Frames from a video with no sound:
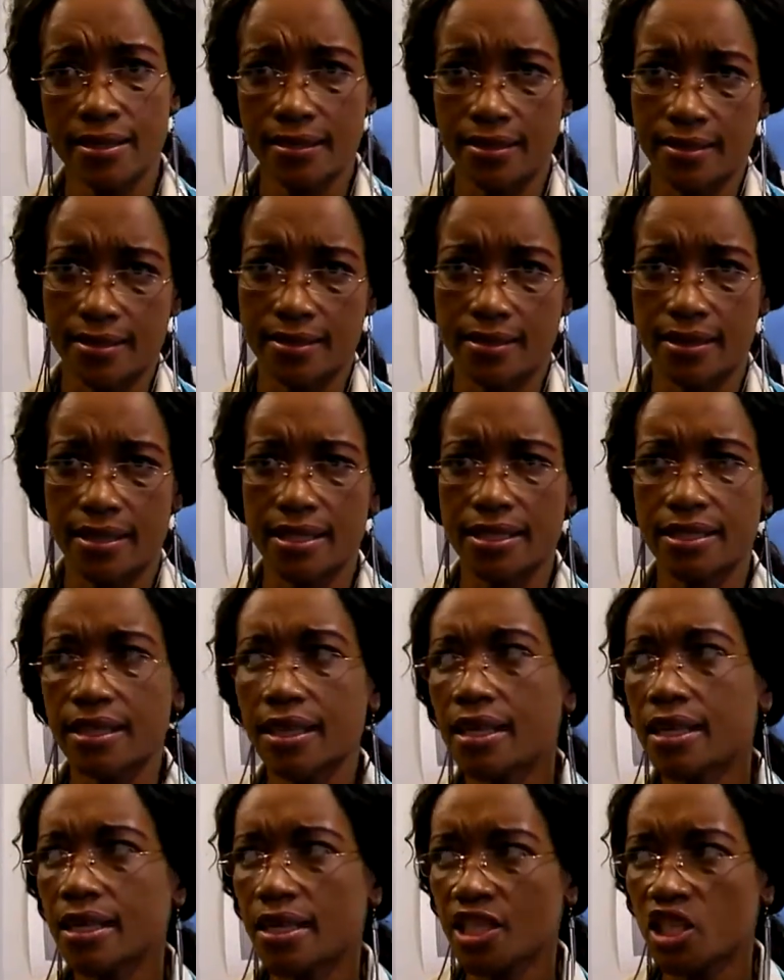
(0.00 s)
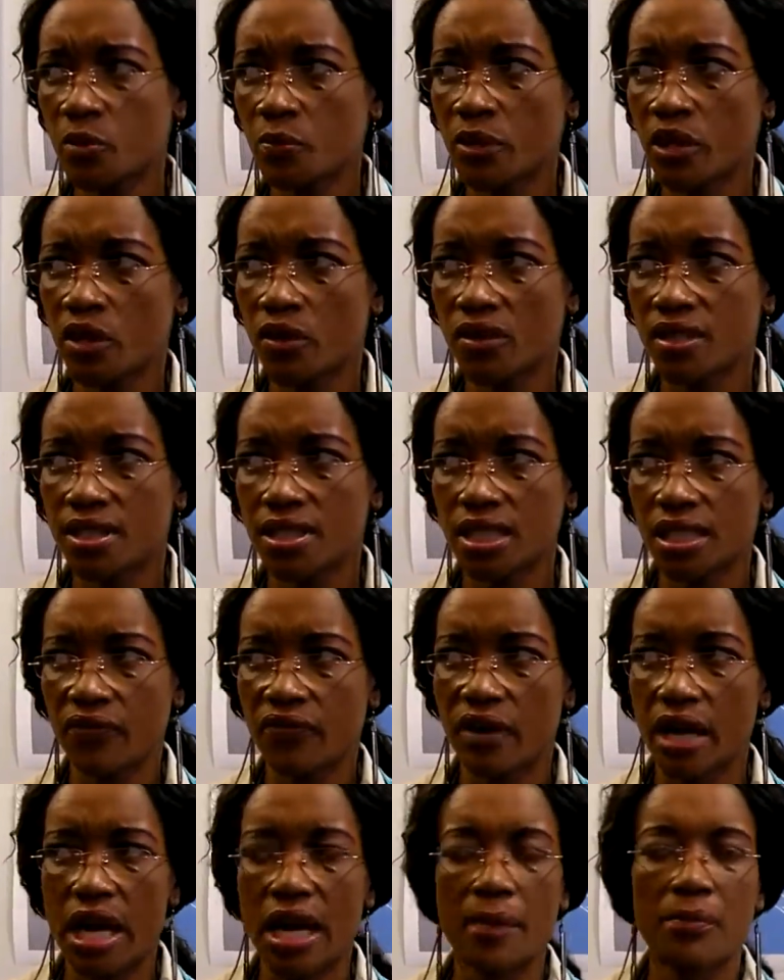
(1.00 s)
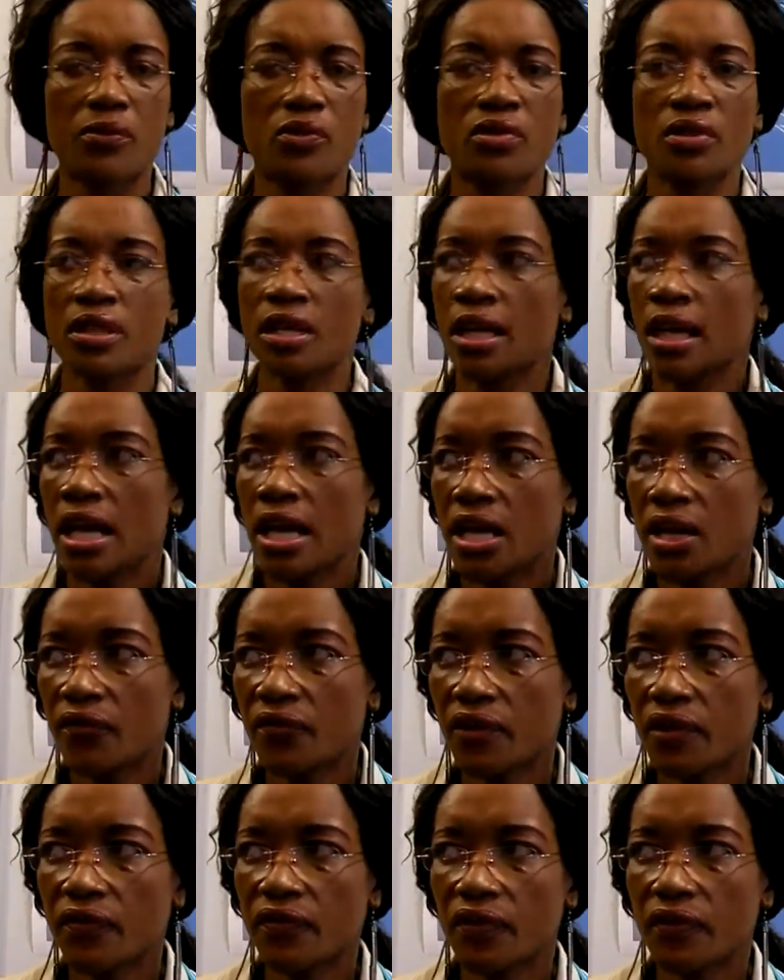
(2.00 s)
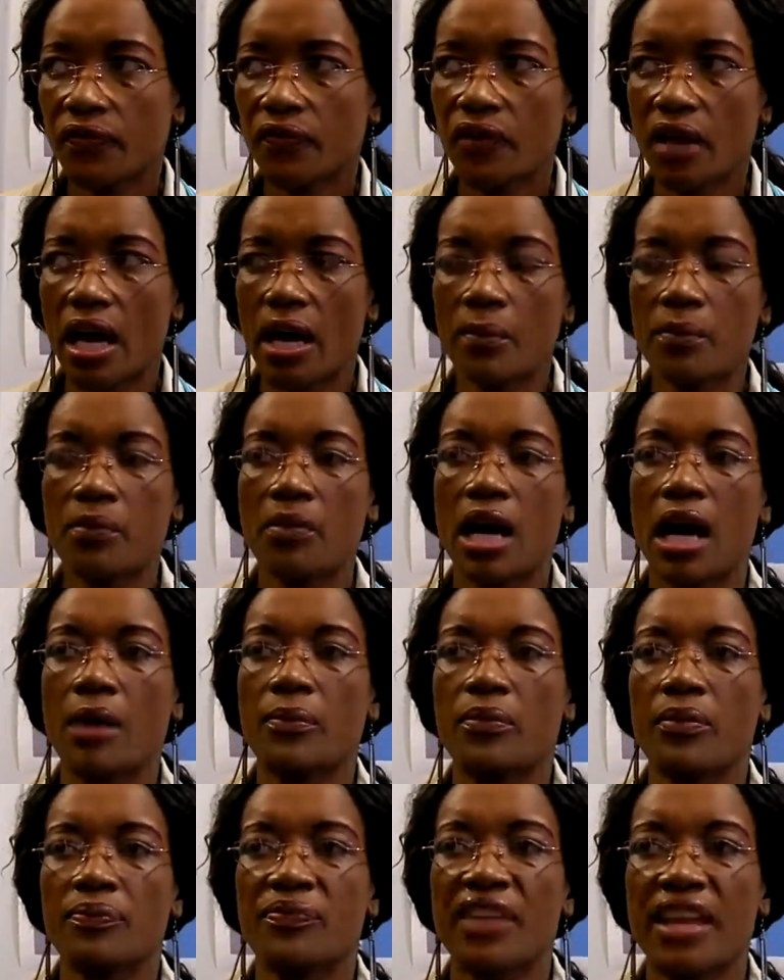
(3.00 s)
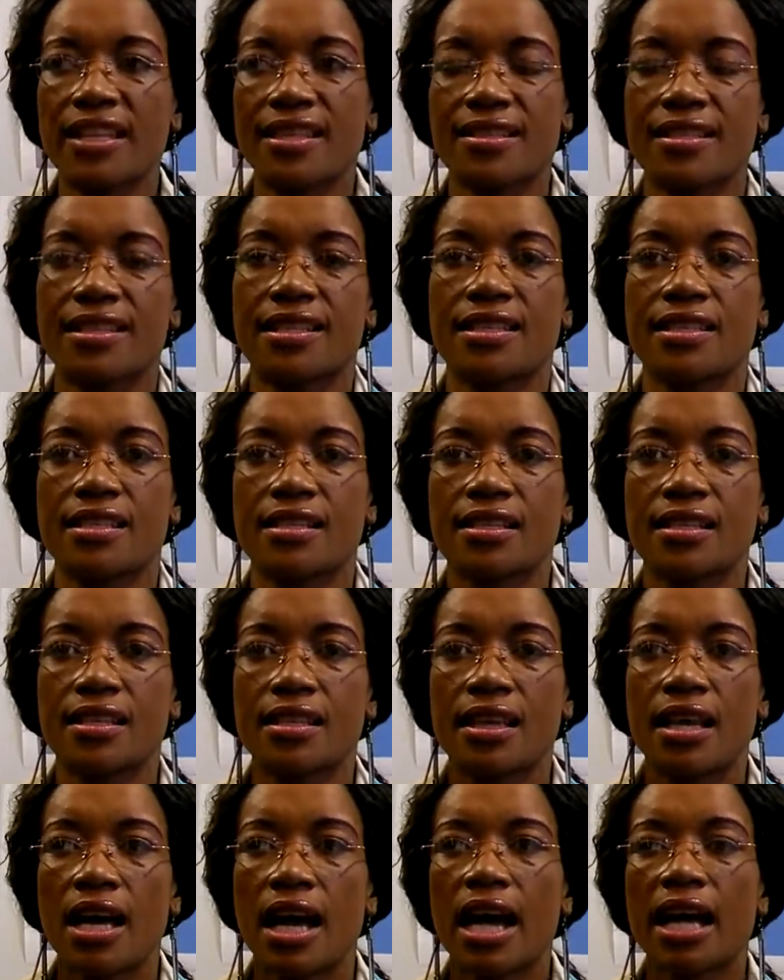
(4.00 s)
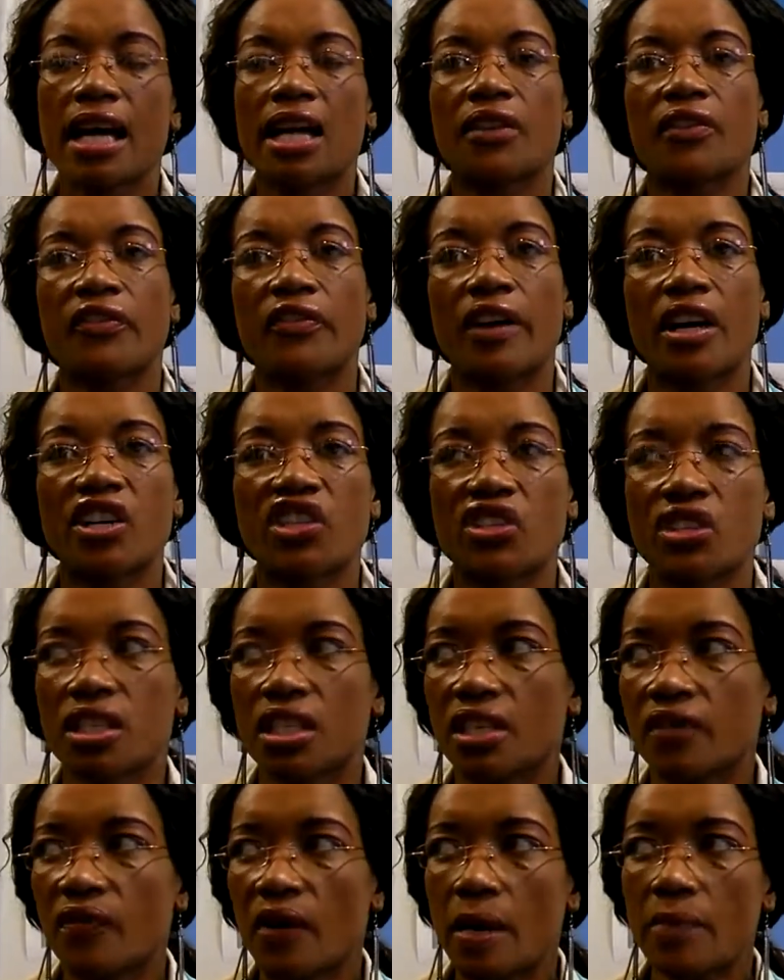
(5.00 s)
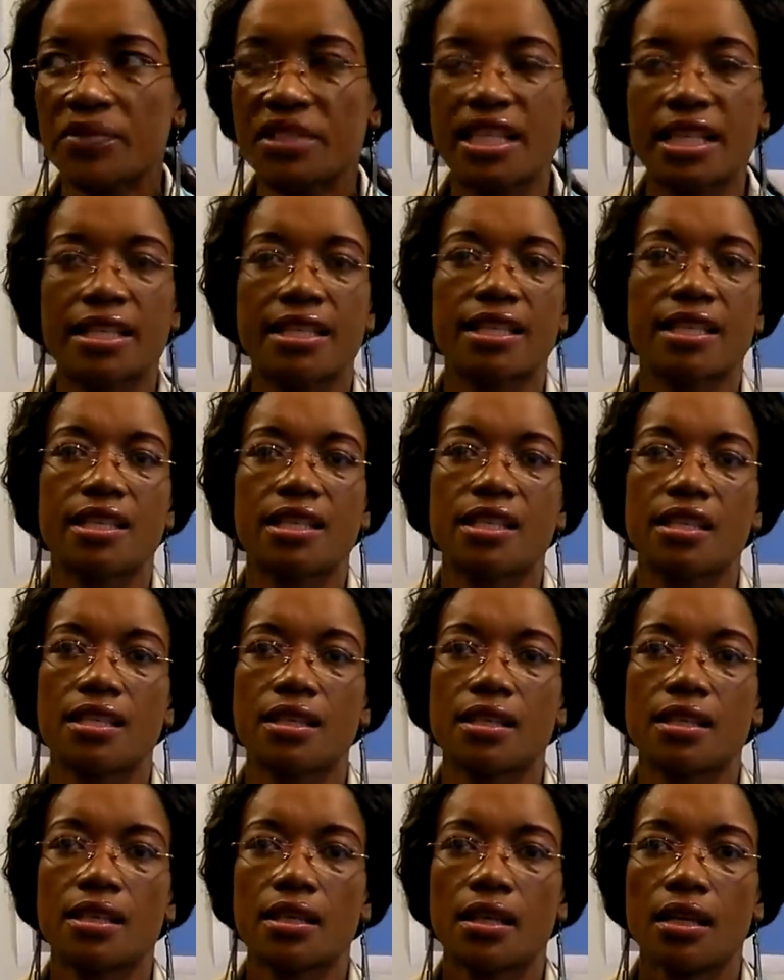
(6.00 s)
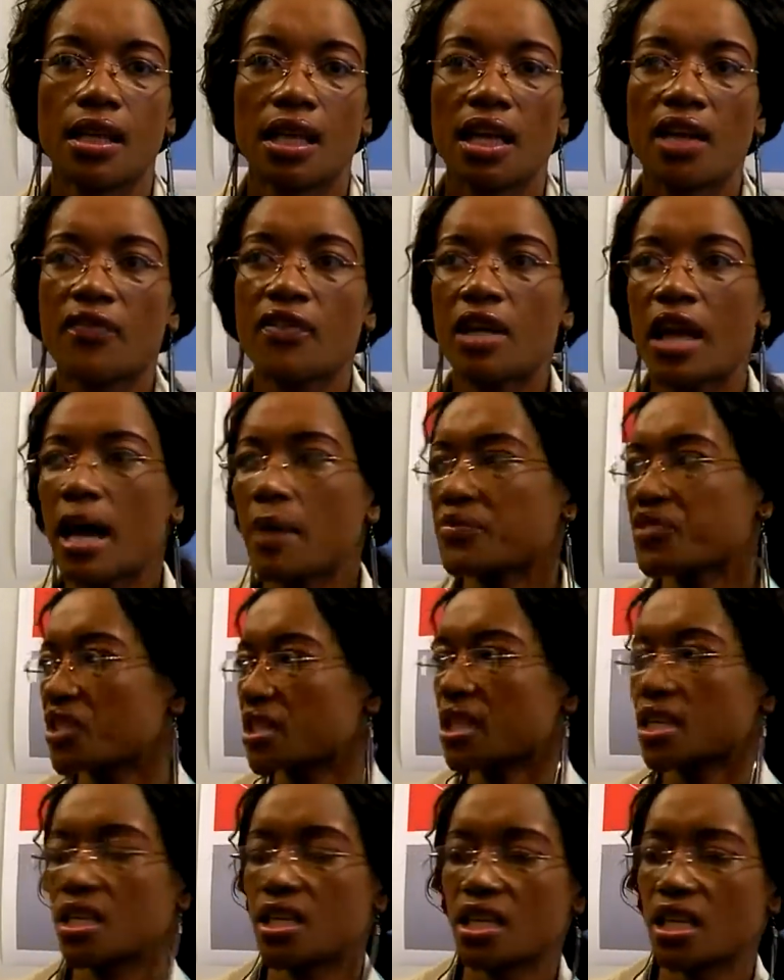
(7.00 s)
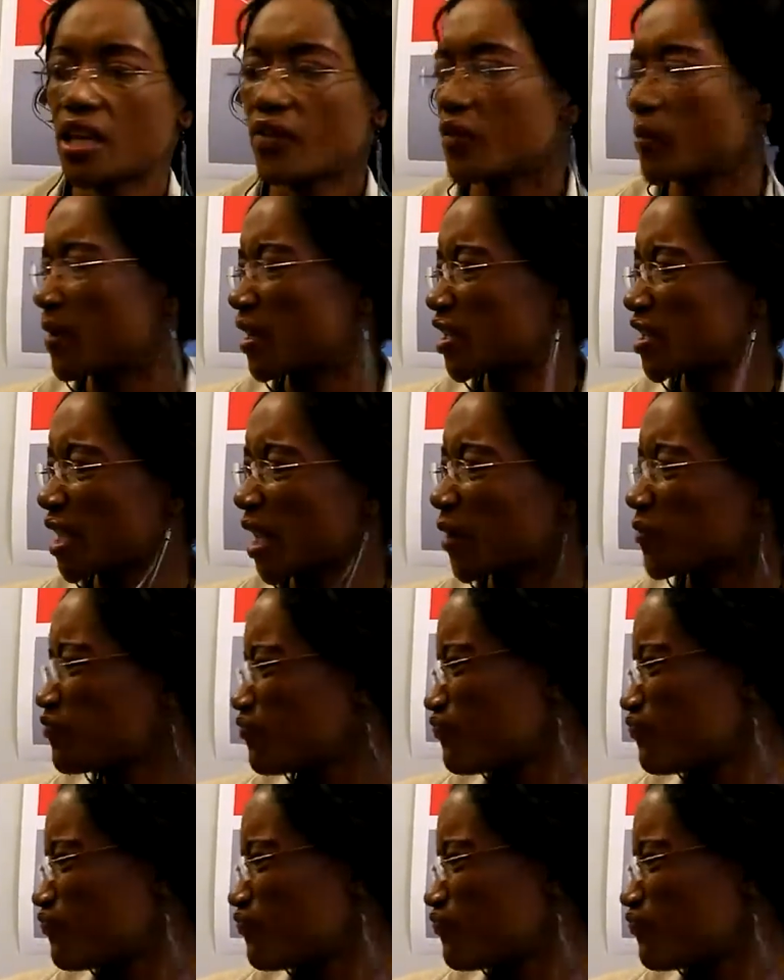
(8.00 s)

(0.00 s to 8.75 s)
social development. It is, because if I'm if, if, if I'm, I'm thirsty, I can't function. If I'm dirty, every I'm stinking, everybody's like